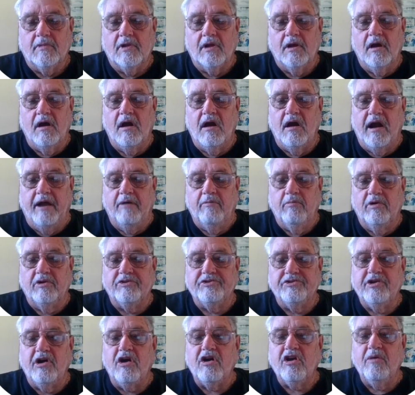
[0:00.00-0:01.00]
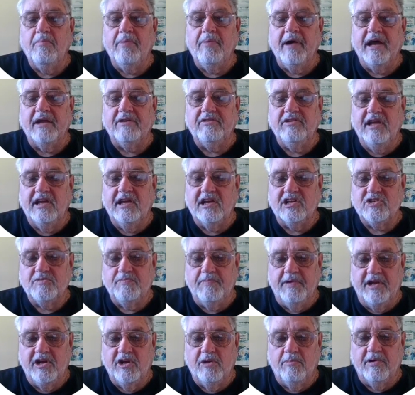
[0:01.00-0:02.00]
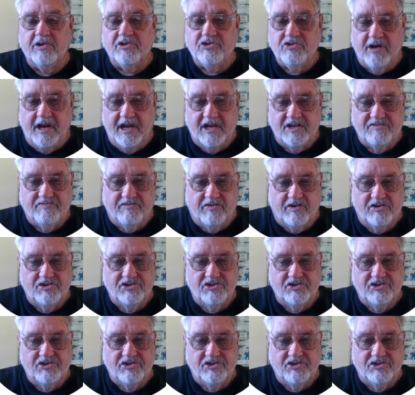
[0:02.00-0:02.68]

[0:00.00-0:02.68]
All right, we'll talk about the expendable transfer